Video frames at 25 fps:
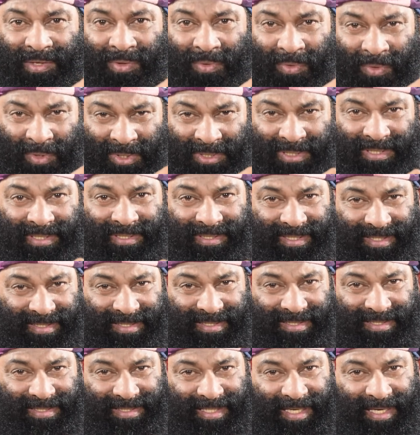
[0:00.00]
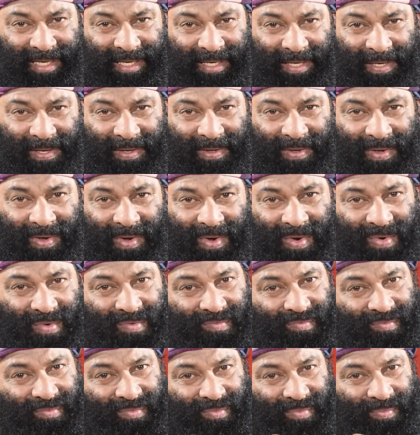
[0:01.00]
Ghost is saying,
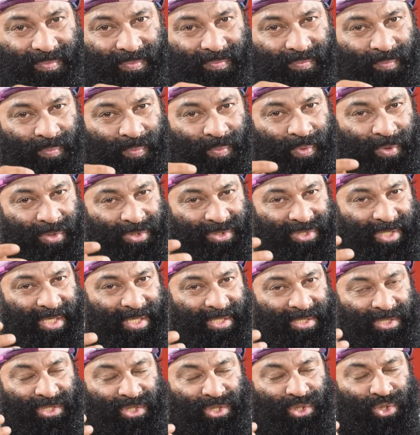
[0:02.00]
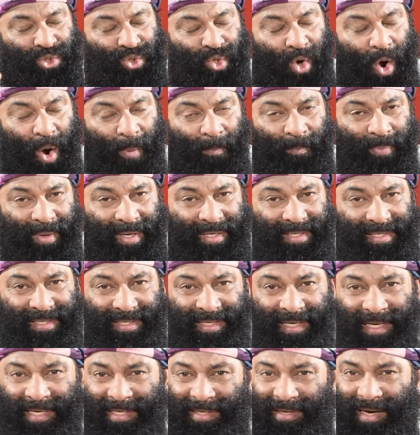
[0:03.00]
Putin, stop it.
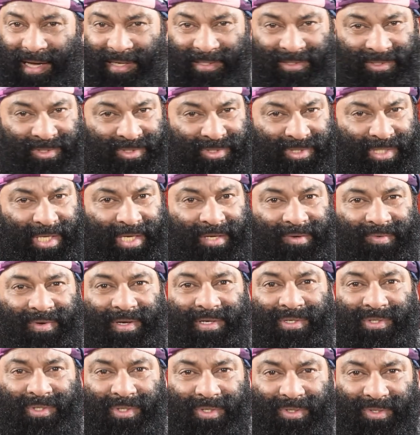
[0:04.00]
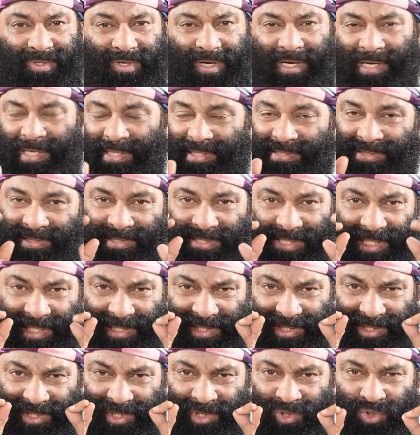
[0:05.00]
Nothing will go wrong.
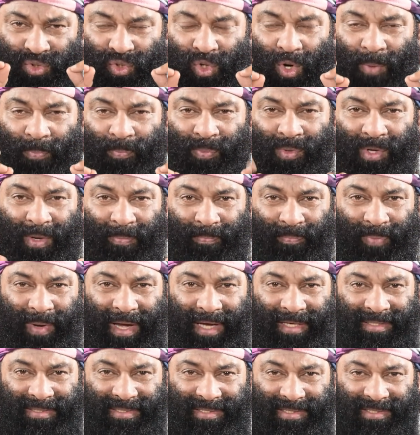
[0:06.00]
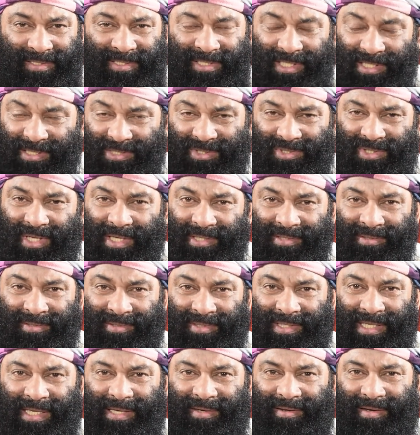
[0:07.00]
Just drop your pants. Just
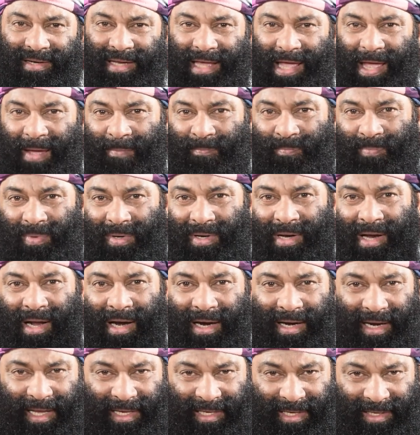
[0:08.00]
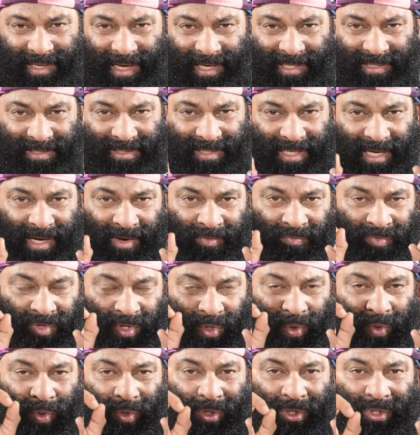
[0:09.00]
nothing will happen. Like how
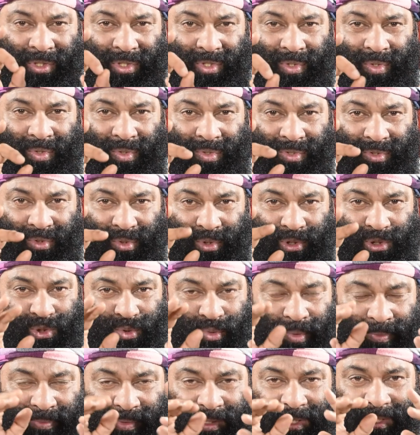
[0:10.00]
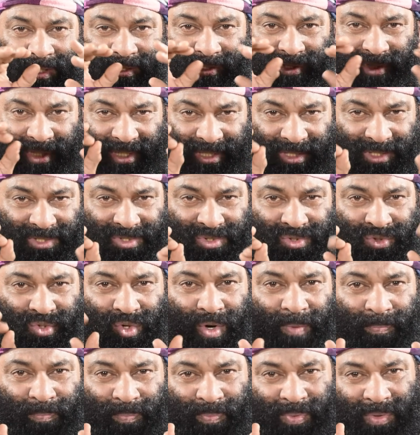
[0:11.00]
you're going to go to swim. Just
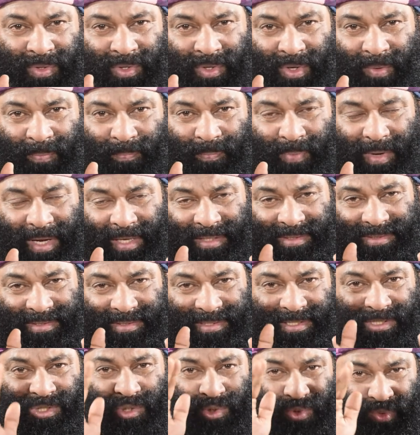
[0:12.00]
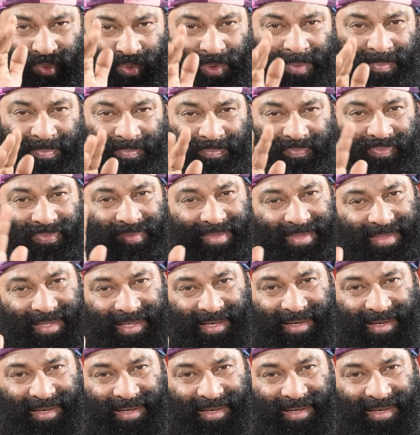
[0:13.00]
drop your pants and swim.